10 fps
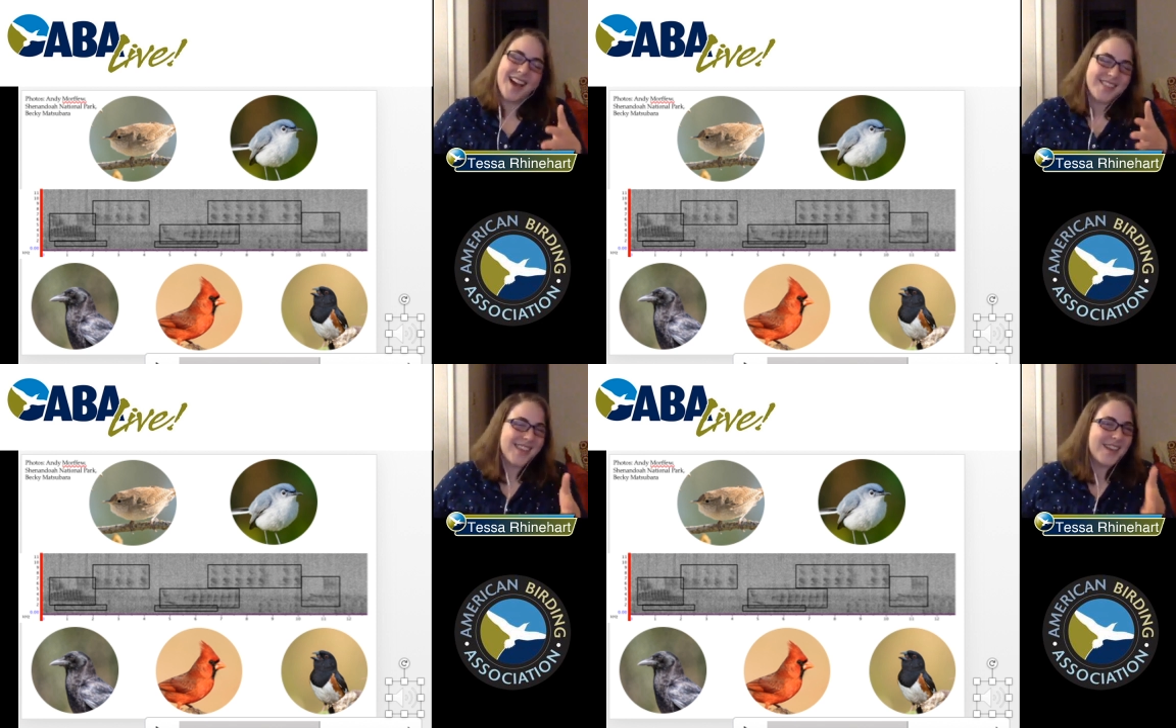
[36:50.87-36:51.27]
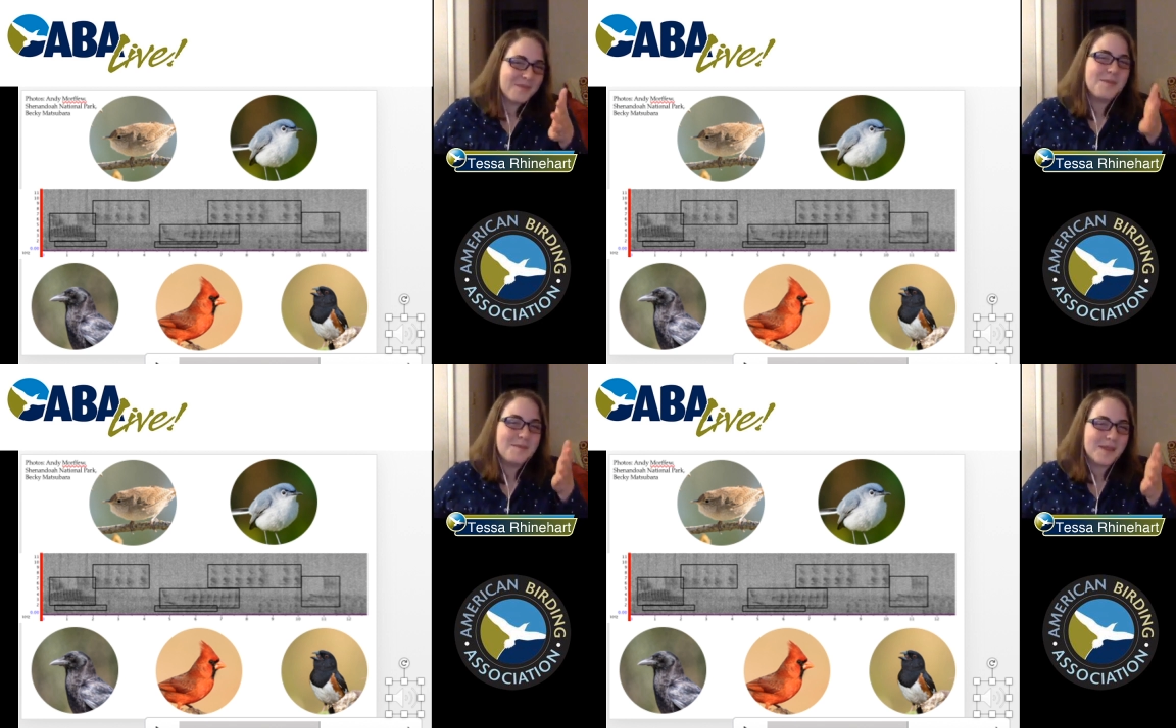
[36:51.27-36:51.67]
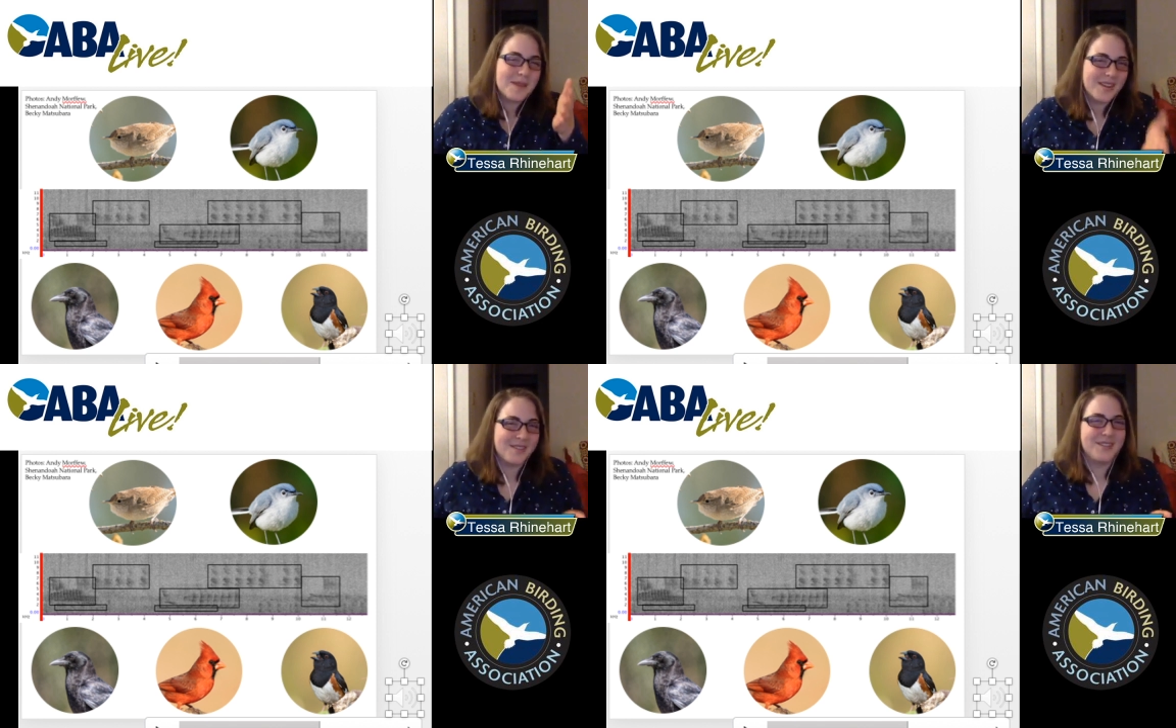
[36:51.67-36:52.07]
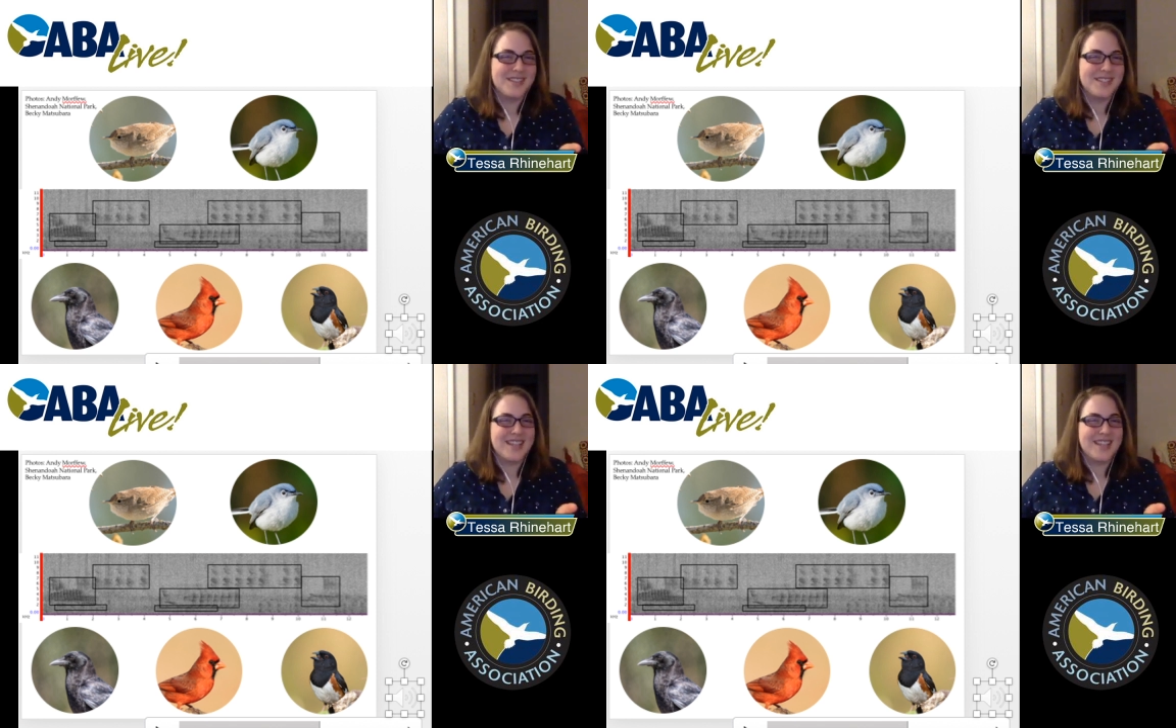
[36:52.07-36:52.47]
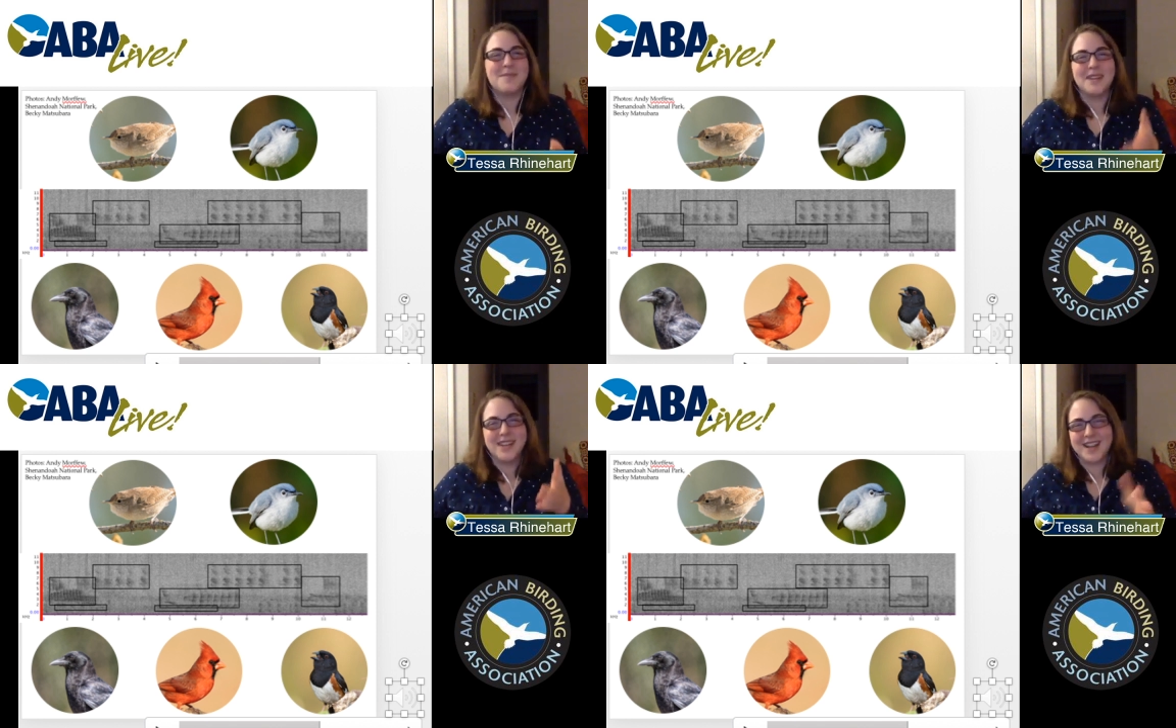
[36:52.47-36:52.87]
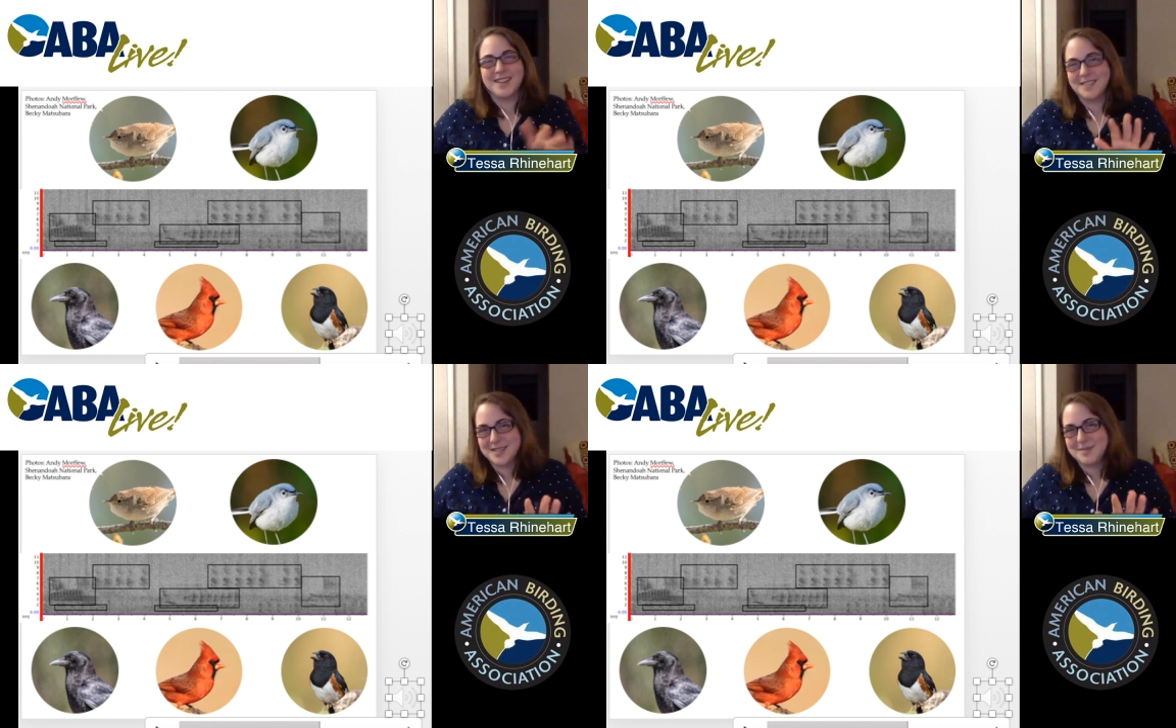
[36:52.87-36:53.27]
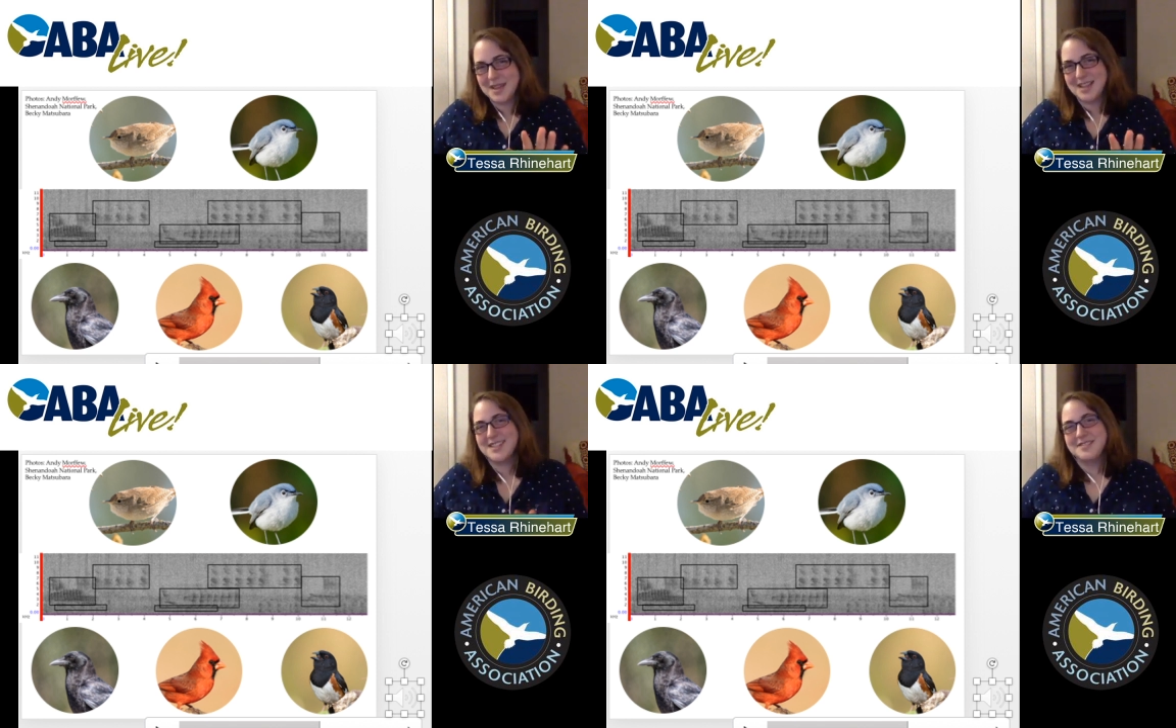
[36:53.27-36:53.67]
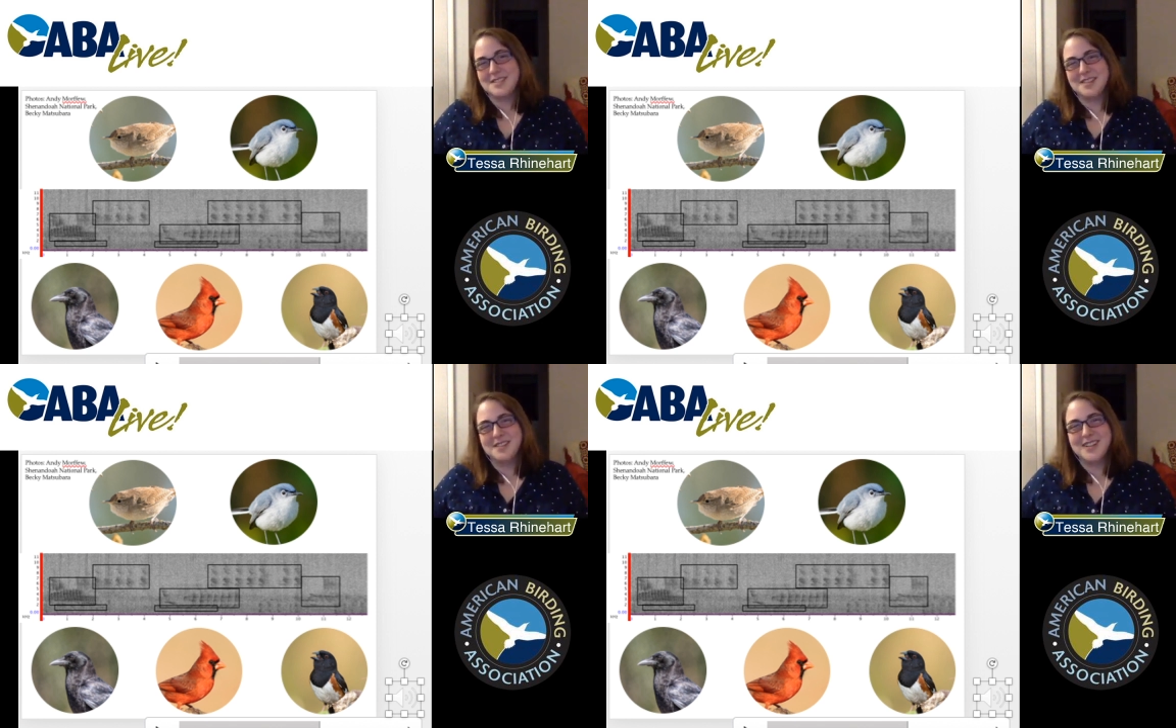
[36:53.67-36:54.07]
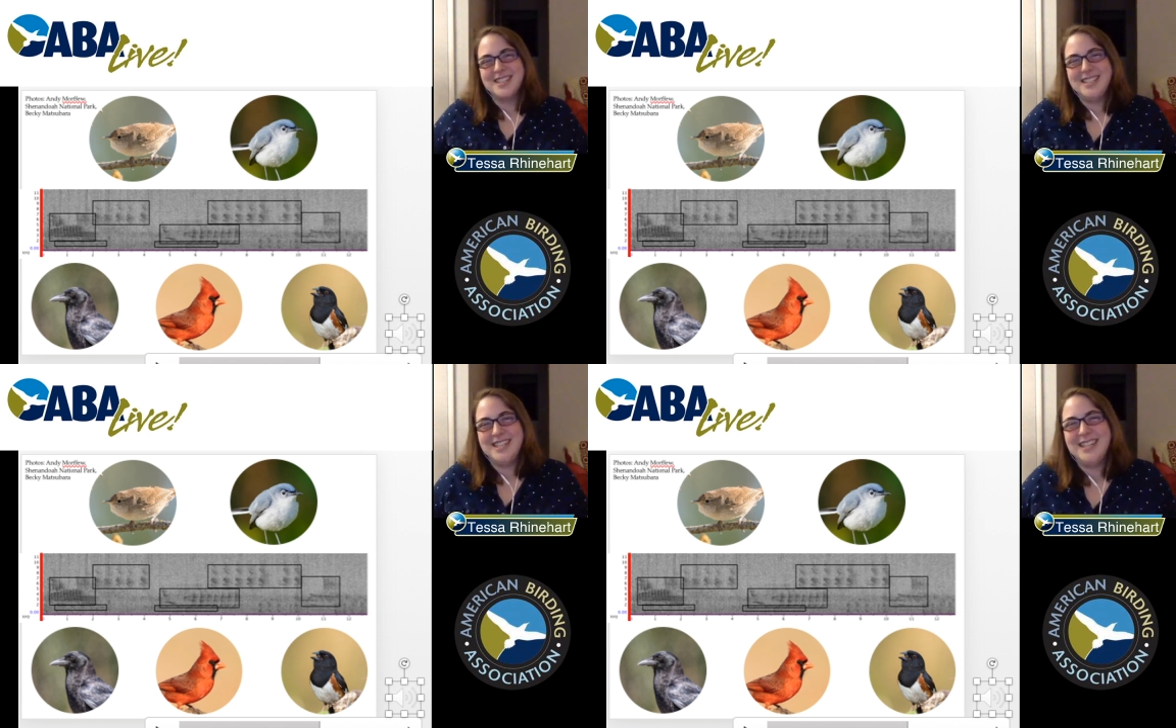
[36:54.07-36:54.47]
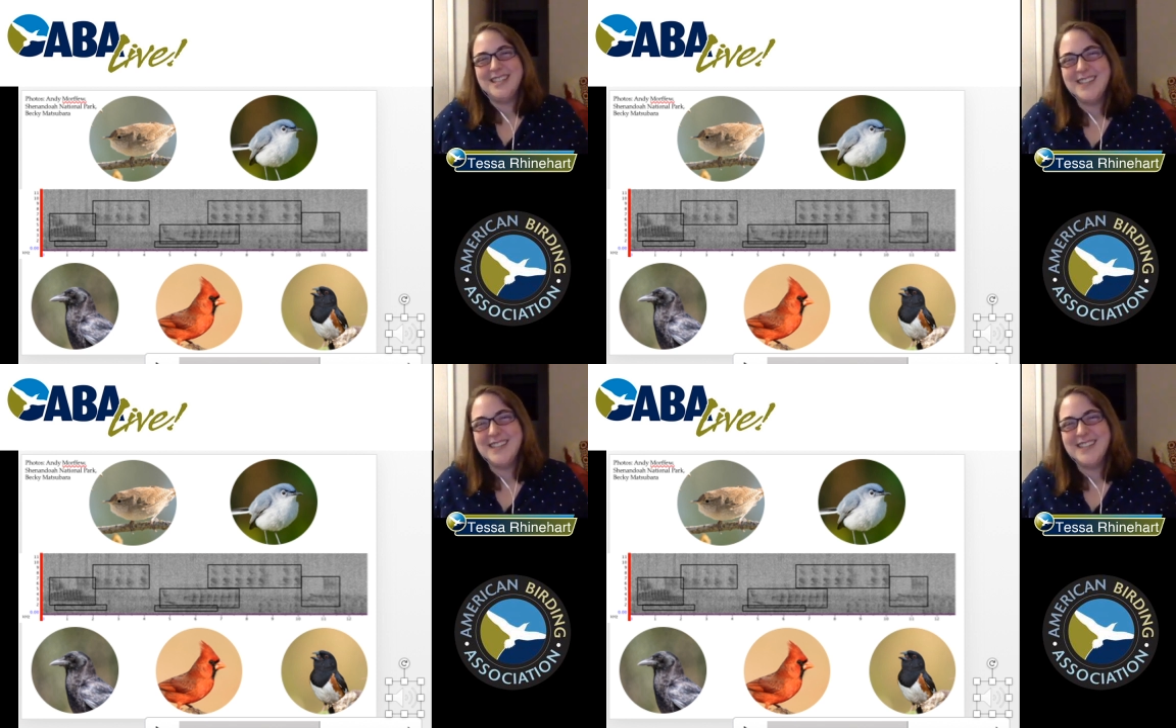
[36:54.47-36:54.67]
I think it would be better if you did, but I respect if you don't want to do